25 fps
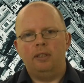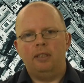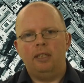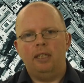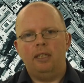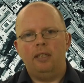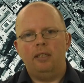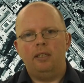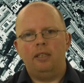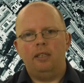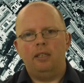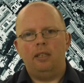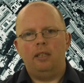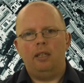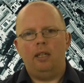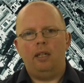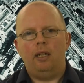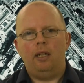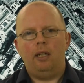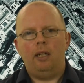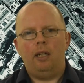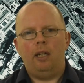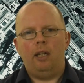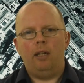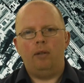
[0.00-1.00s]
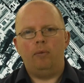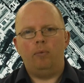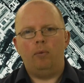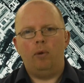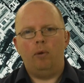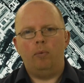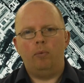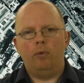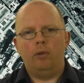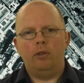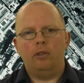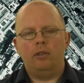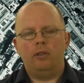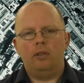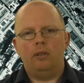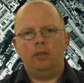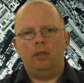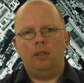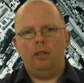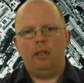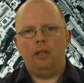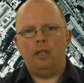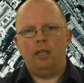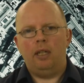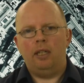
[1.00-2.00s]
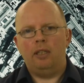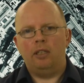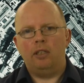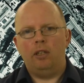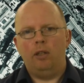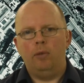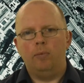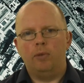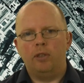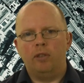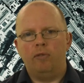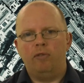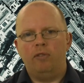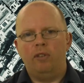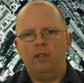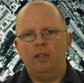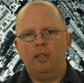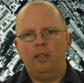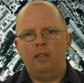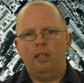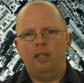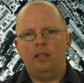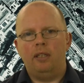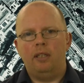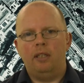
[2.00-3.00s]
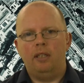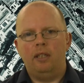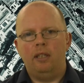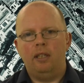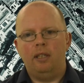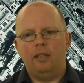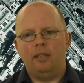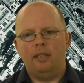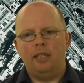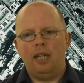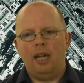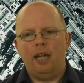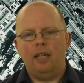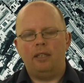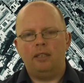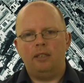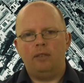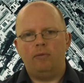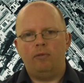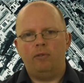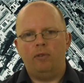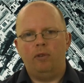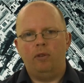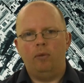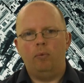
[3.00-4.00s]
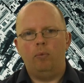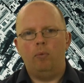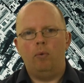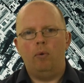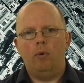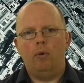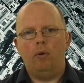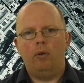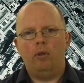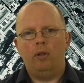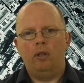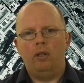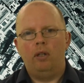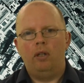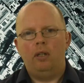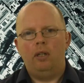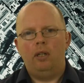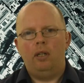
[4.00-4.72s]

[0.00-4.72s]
did and what we're in terms of the debt for the war,